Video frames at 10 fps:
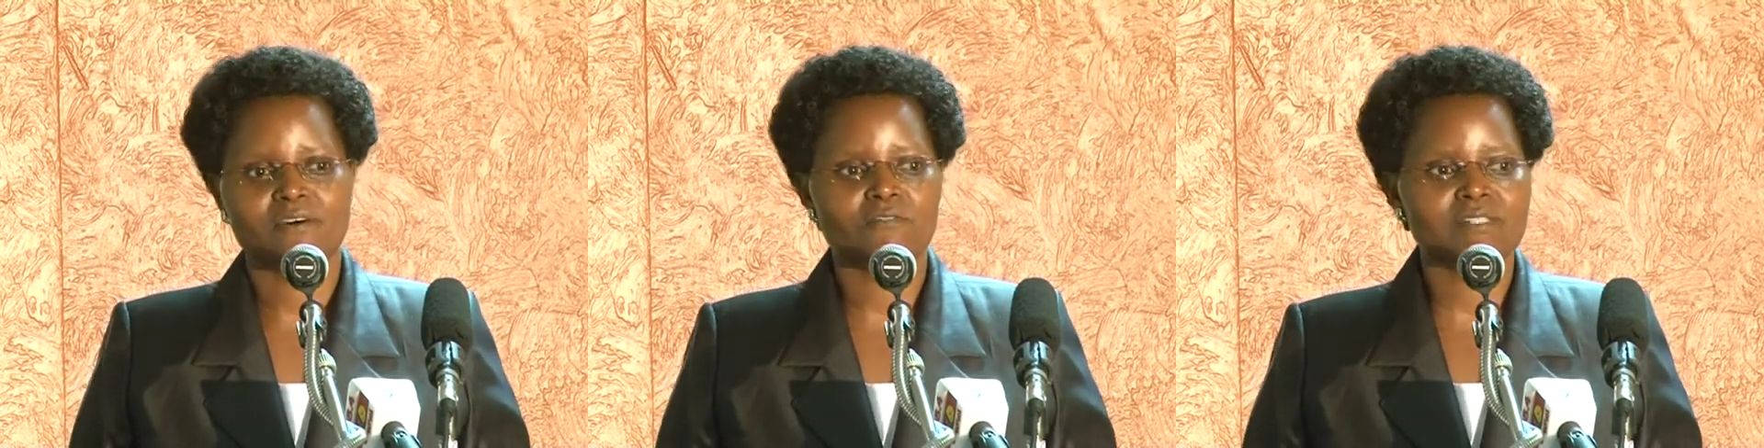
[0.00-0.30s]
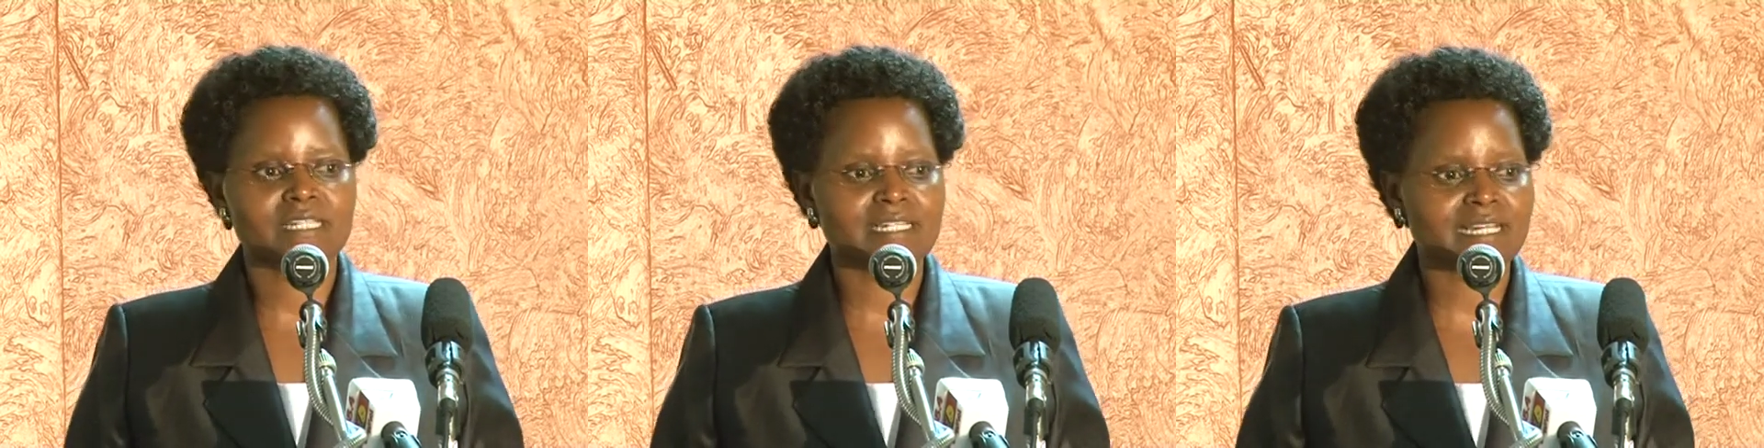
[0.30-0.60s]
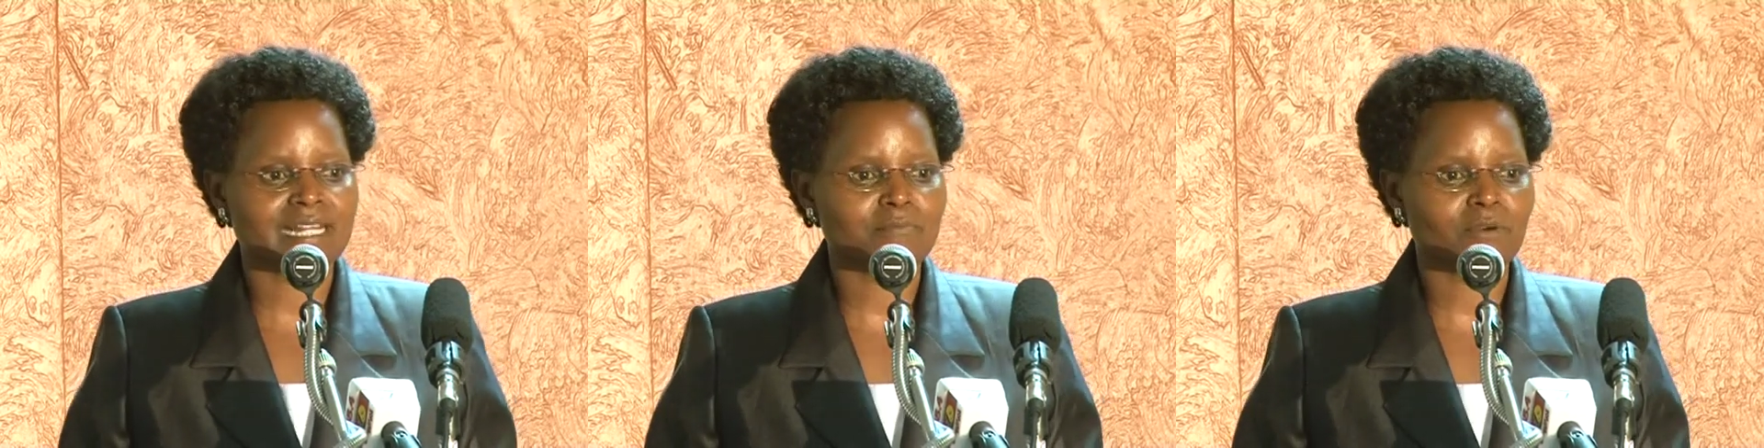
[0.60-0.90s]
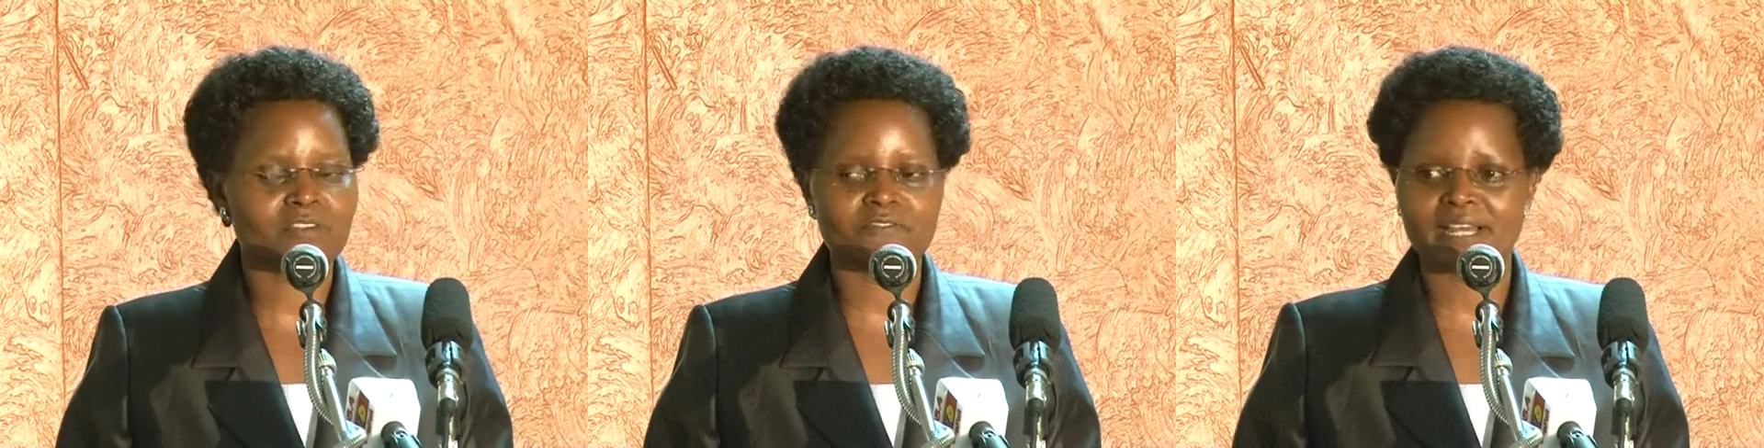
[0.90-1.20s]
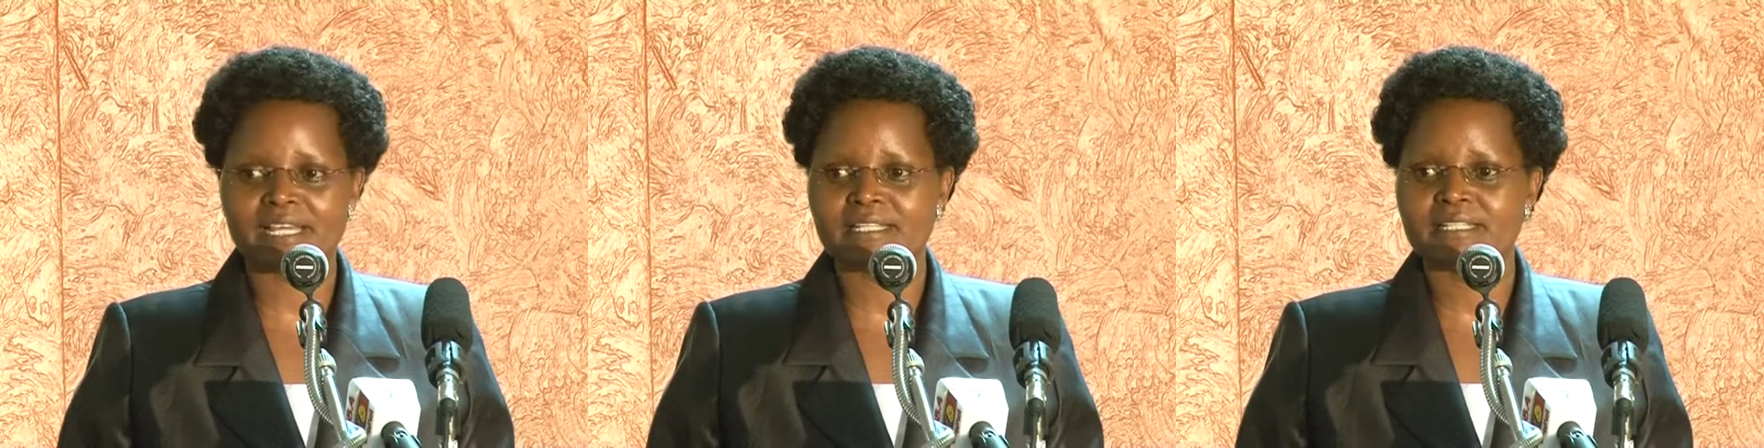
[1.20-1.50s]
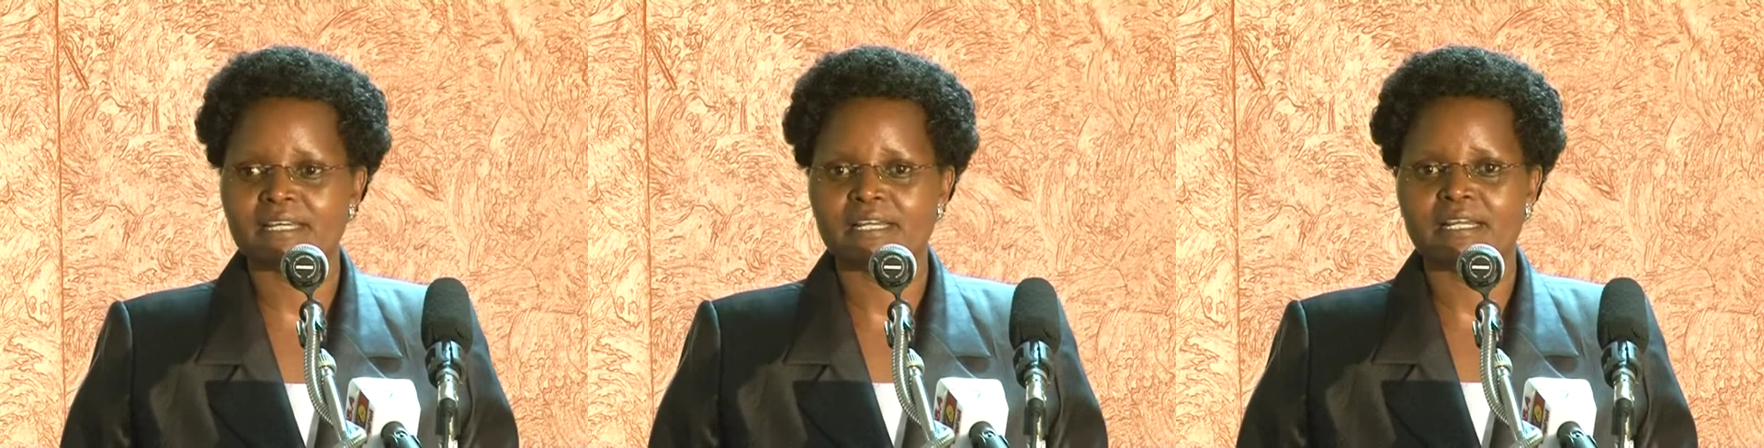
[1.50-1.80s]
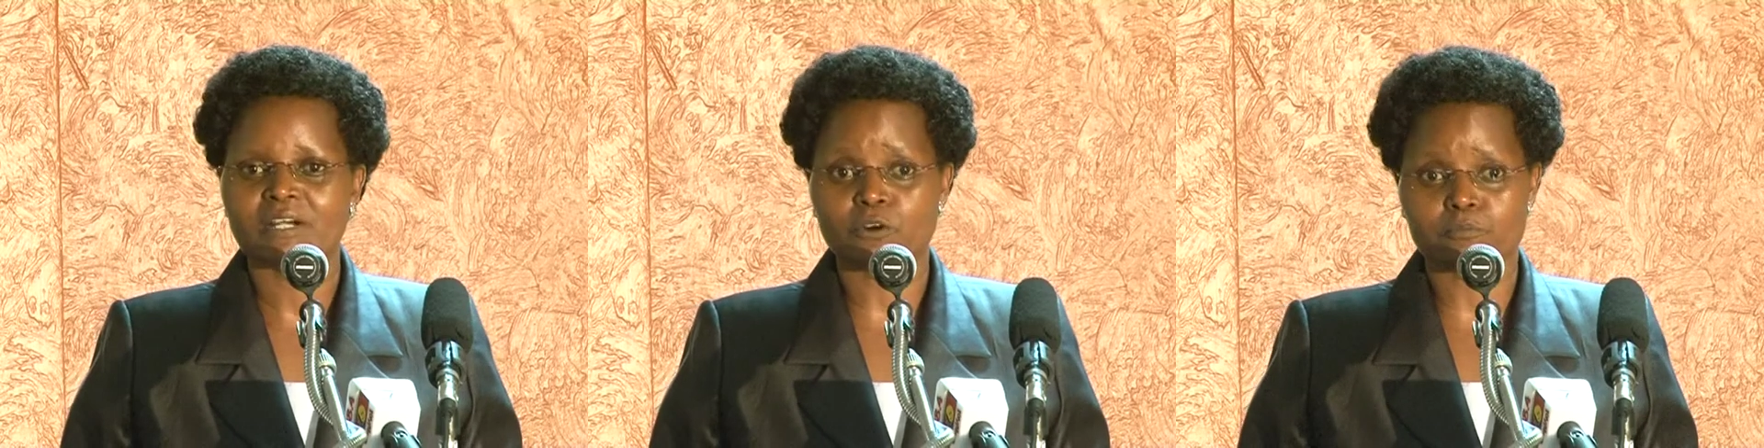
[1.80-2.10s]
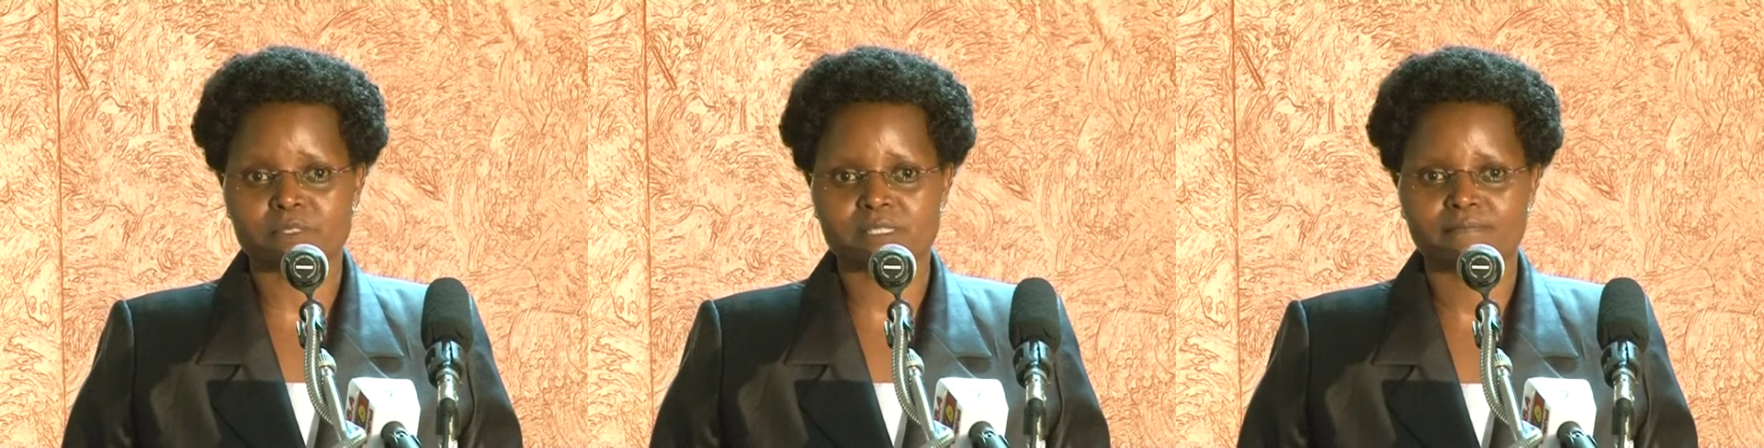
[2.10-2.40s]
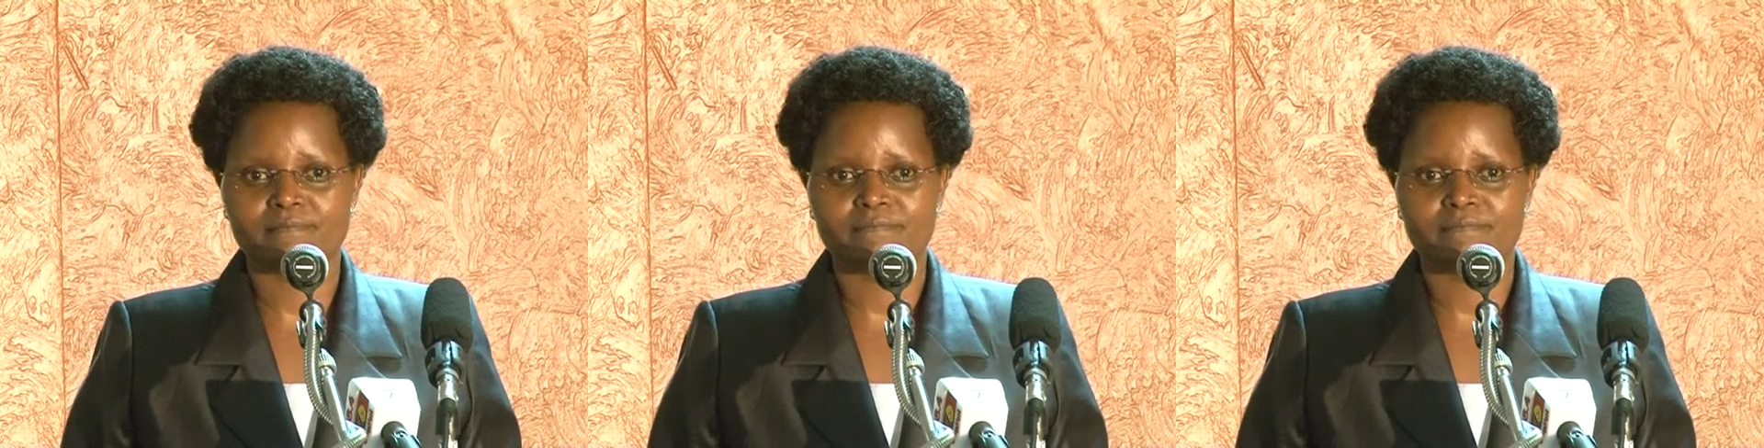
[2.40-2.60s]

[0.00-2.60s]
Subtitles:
of genetically modified crops.